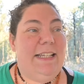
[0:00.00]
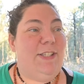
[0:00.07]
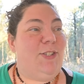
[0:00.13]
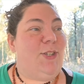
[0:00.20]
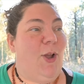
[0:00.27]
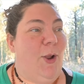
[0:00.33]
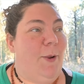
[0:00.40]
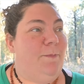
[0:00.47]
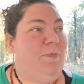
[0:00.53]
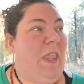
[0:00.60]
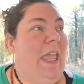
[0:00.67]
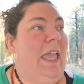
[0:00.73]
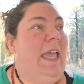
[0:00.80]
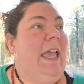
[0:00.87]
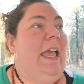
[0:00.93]
So
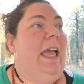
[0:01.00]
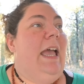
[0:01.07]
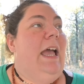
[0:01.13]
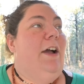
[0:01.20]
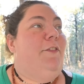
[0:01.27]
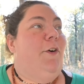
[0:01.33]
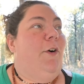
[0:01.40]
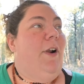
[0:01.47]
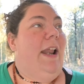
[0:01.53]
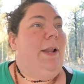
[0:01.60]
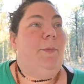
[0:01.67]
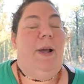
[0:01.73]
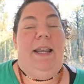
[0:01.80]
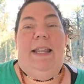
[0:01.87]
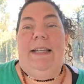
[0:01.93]
for
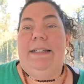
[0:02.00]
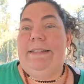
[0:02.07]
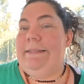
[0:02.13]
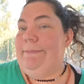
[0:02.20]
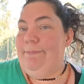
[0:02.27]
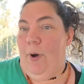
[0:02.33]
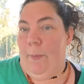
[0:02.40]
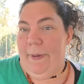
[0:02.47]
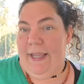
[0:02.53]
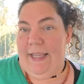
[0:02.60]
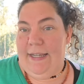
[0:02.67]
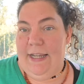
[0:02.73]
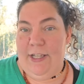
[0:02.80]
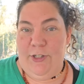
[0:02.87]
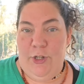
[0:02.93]
anyone popping
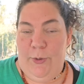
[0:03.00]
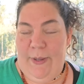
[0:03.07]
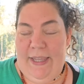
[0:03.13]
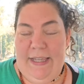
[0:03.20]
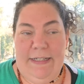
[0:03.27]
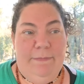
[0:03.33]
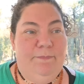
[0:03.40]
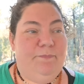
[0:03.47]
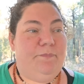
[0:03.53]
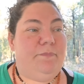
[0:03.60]
in new here,